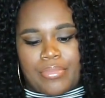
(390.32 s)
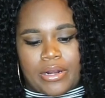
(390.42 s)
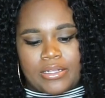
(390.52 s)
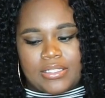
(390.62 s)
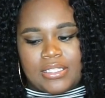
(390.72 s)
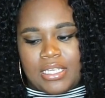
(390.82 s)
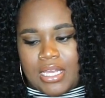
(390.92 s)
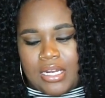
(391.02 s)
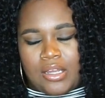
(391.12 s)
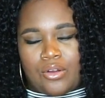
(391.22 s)
burnt
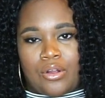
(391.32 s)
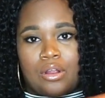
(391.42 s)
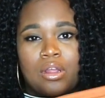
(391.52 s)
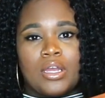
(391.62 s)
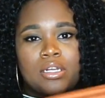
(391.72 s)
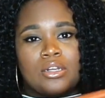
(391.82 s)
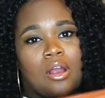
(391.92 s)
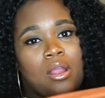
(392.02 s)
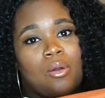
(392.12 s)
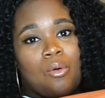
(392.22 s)
sienna or
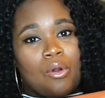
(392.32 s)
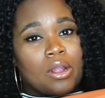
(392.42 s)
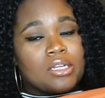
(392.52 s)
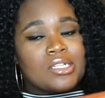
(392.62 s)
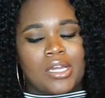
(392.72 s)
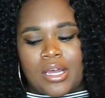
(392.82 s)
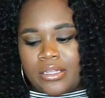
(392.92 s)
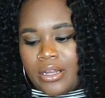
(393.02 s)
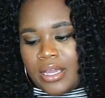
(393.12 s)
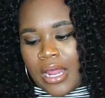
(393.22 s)
dark orange
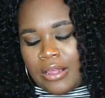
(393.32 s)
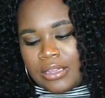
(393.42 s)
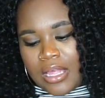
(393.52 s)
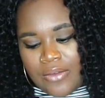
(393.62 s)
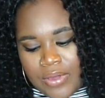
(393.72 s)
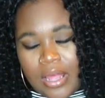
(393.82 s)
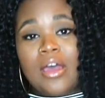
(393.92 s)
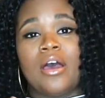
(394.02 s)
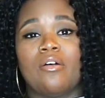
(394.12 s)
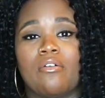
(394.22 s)
color and I love it.
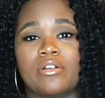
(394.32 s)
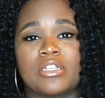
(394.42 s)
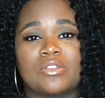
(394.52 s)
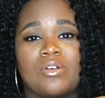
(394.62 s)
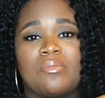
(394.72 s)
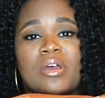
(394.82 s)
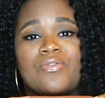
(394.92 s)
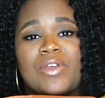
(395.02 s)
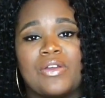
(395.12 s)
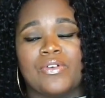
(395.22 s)
Orange is one of my
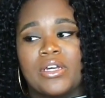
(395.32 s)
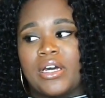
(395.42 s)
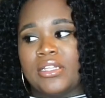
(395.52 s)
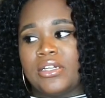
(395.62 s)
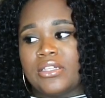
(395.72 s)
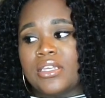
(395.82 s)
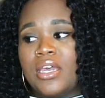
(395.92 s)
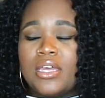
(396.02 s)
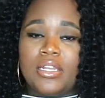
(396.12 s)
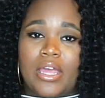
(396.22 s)
favorite colors
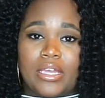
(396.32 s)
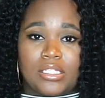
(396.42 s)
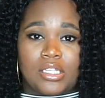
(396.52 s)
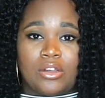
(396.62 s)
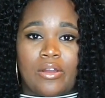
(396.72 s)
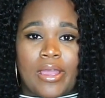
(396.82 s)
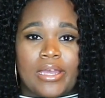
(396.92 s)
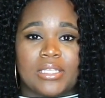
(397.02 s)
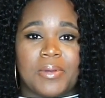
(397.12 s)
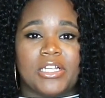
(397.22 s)
next to gray
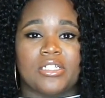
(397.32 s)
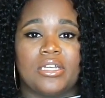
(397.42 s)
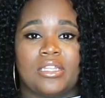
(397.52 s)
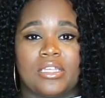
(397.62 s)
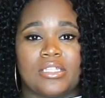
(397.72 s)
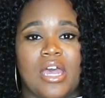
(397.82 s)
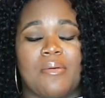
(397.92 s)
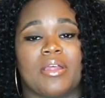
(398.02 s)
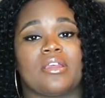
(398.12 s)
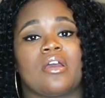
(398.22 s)
especially in this time.
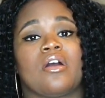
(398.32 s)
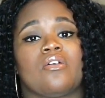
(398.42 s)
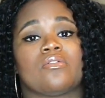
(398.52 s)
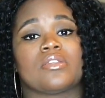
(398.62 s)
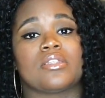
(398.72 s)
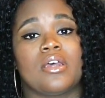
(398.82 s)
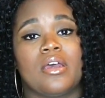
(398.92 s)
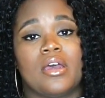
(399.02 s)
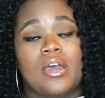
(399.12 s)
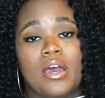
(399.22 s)
I think it goes
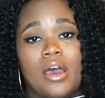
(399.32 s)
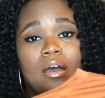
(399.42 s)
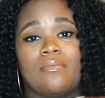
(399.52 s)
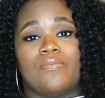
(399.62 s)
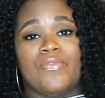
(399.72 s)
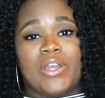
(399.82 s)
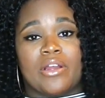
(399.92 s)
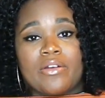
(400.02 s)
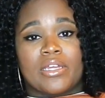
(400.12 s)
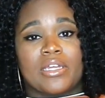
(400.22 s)
um,
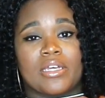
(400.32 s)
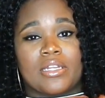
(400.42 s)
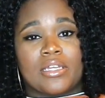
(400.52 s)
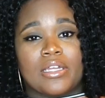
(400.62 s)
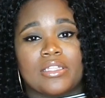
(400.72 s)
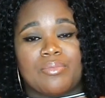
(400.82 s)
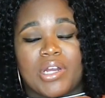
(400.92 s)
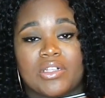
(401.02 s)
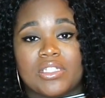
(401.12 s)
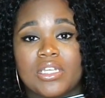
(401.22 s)
very good against
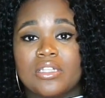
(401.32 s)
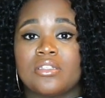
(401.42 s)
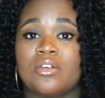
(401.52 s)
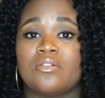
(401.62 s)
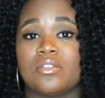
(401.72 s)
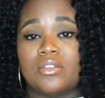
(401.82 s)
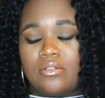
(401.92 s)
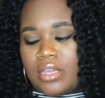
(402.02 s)
brown skin tone so